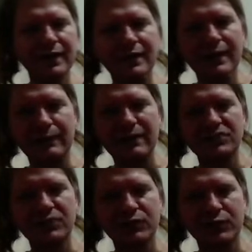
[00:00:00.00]
Like I'm not
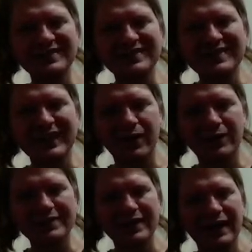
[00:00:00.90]
sure if the Risens
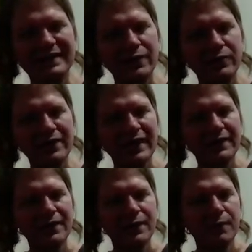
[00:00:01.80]
count as undead or not,
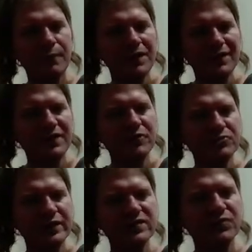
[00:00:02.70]
but like you could
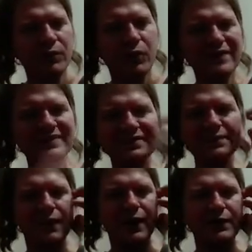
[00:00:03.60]
transform the Risen,
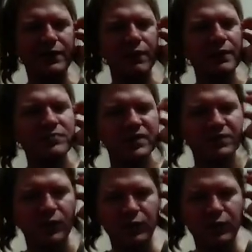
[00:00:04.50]
you could probably transform